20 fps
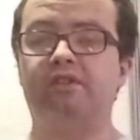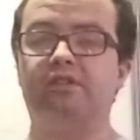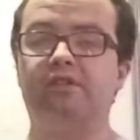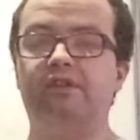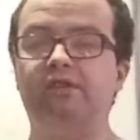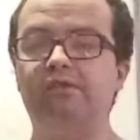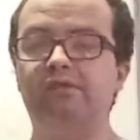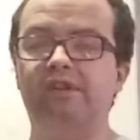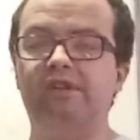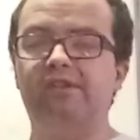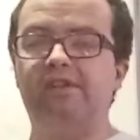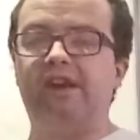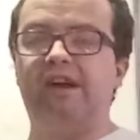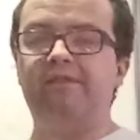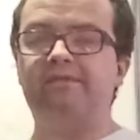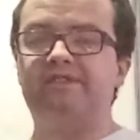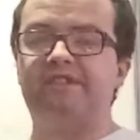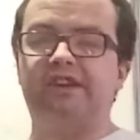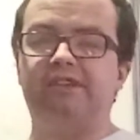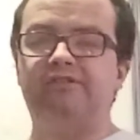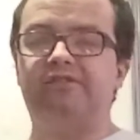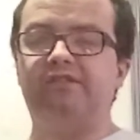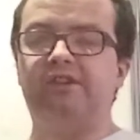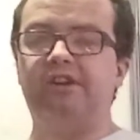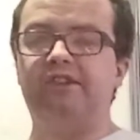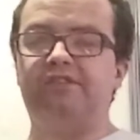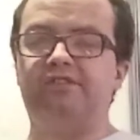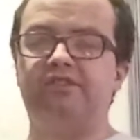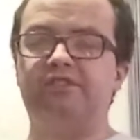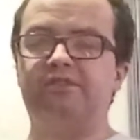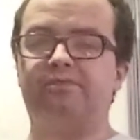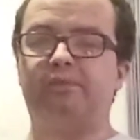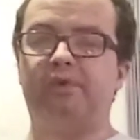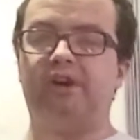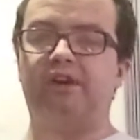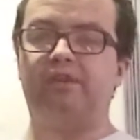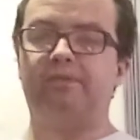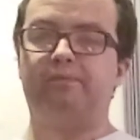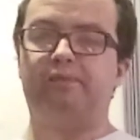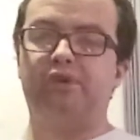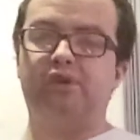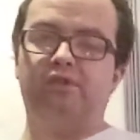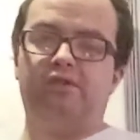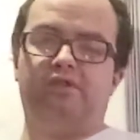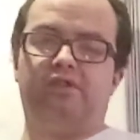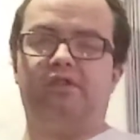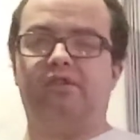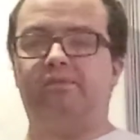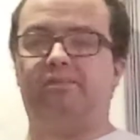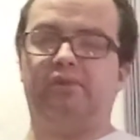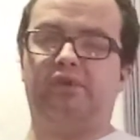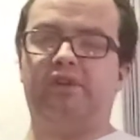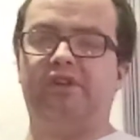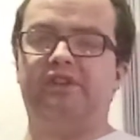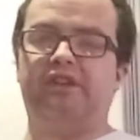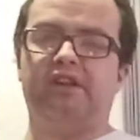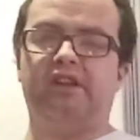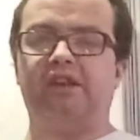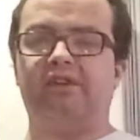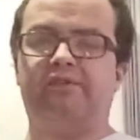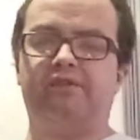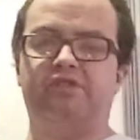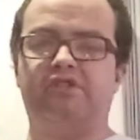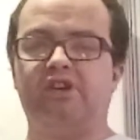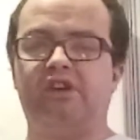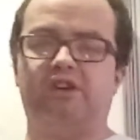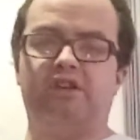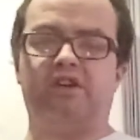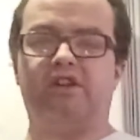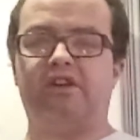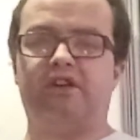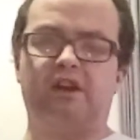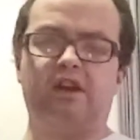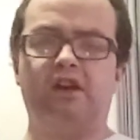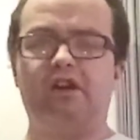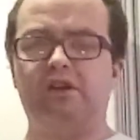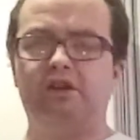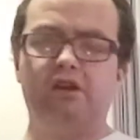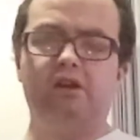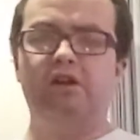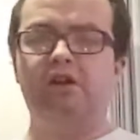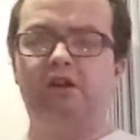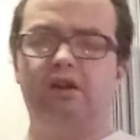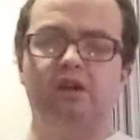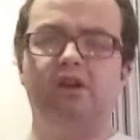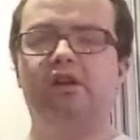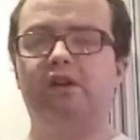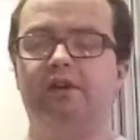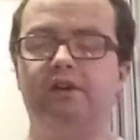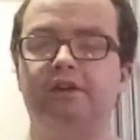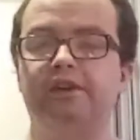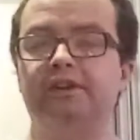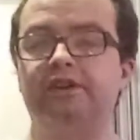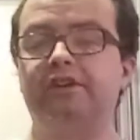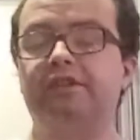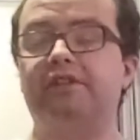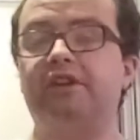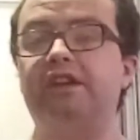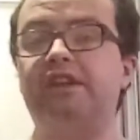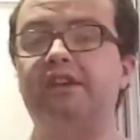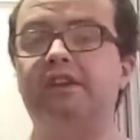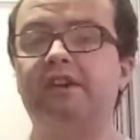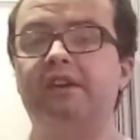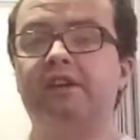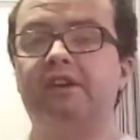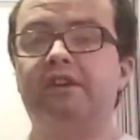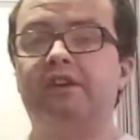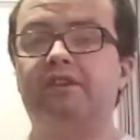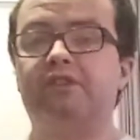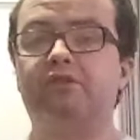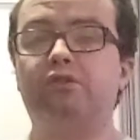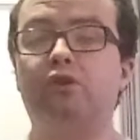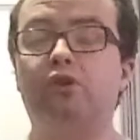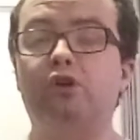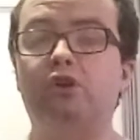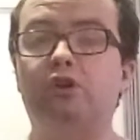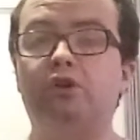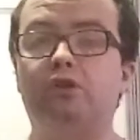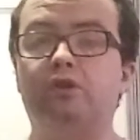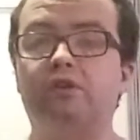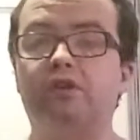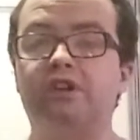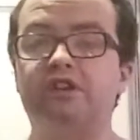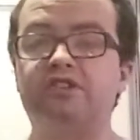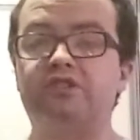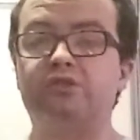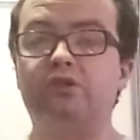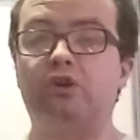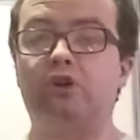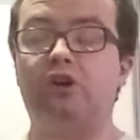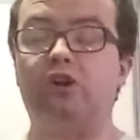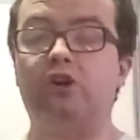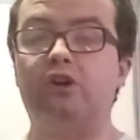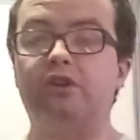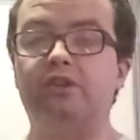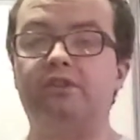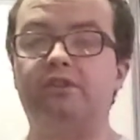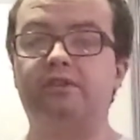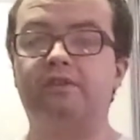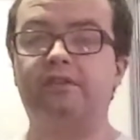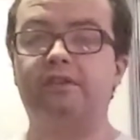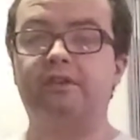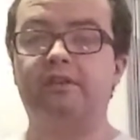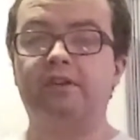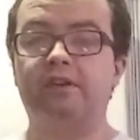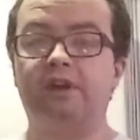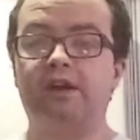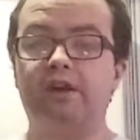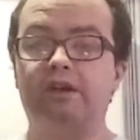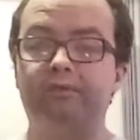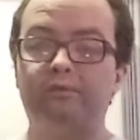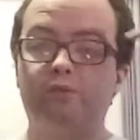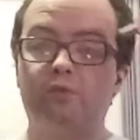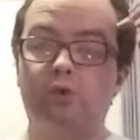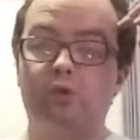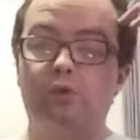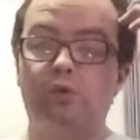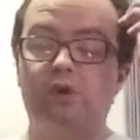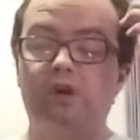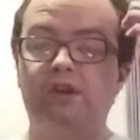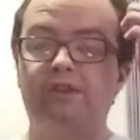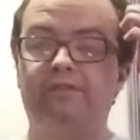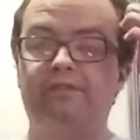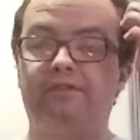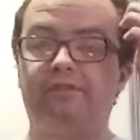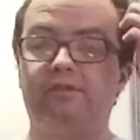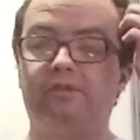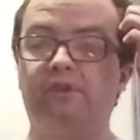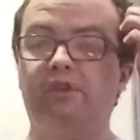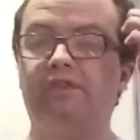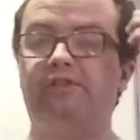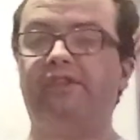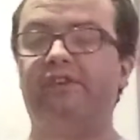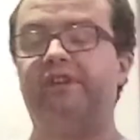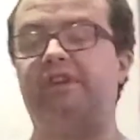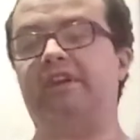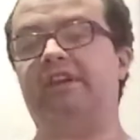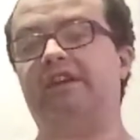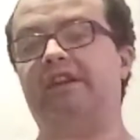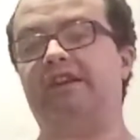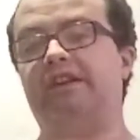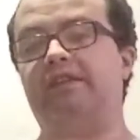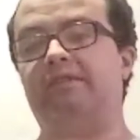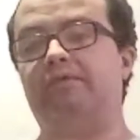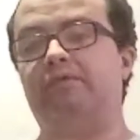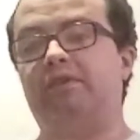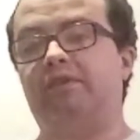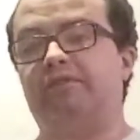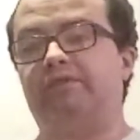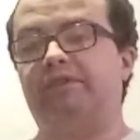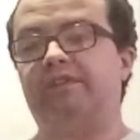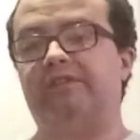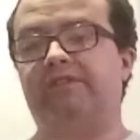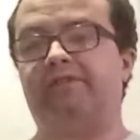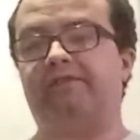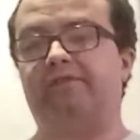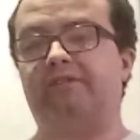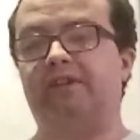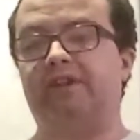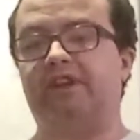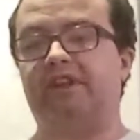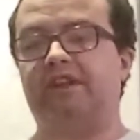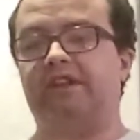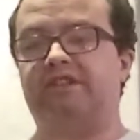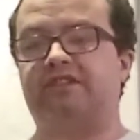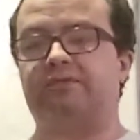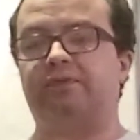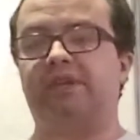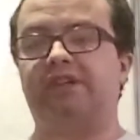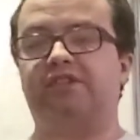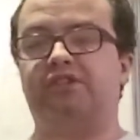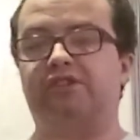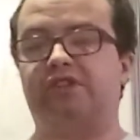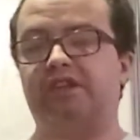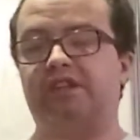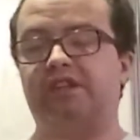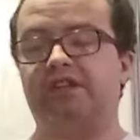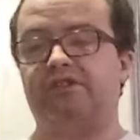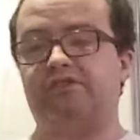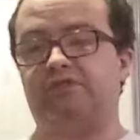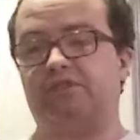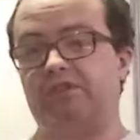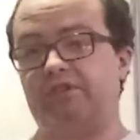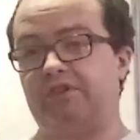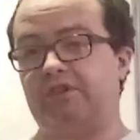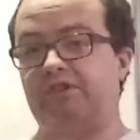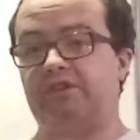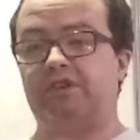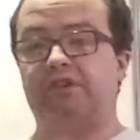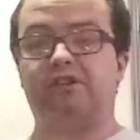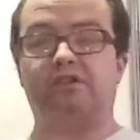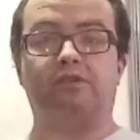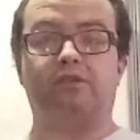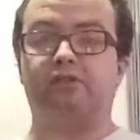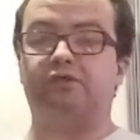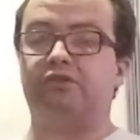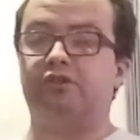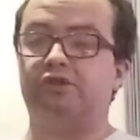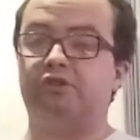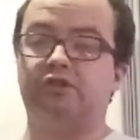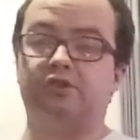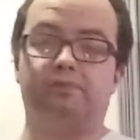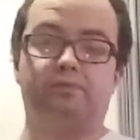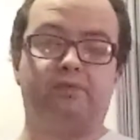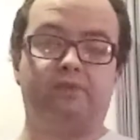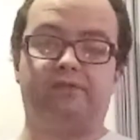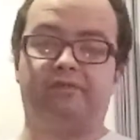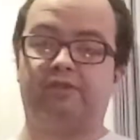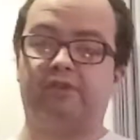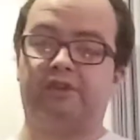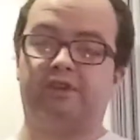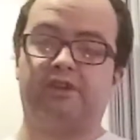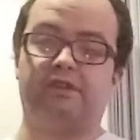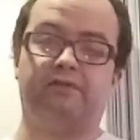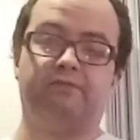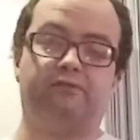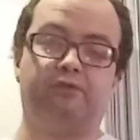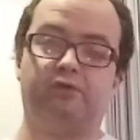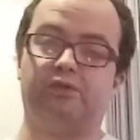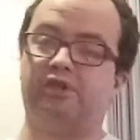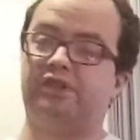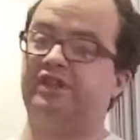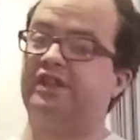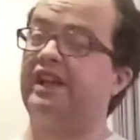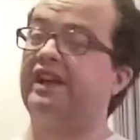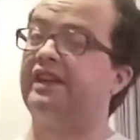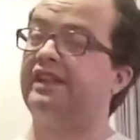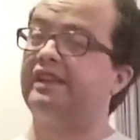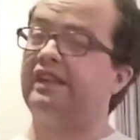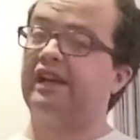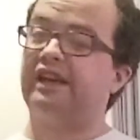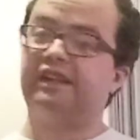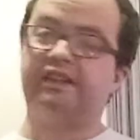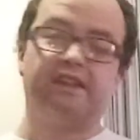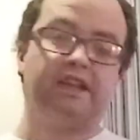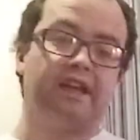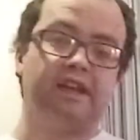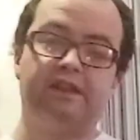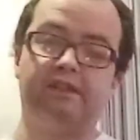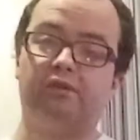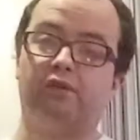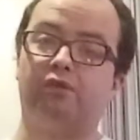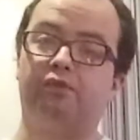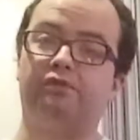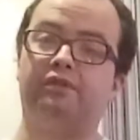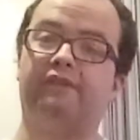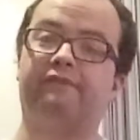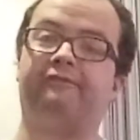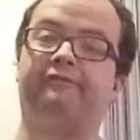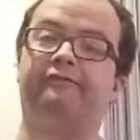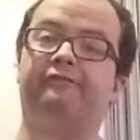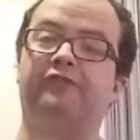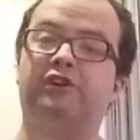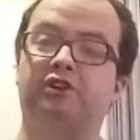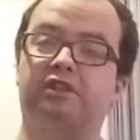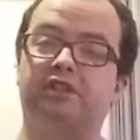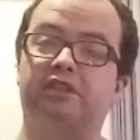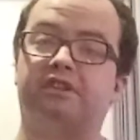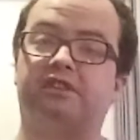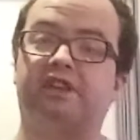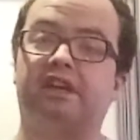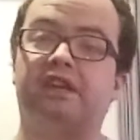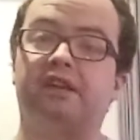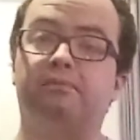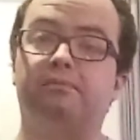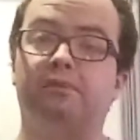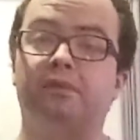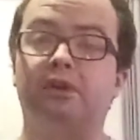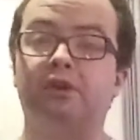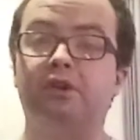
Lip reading: Oh look, I'm self-righteous, but I'm bullied the living shit out of guy. Right? No, it's not on. And what if we switched the gears round and turned it on you? You'd be fucking phoning 999 all the fucking time.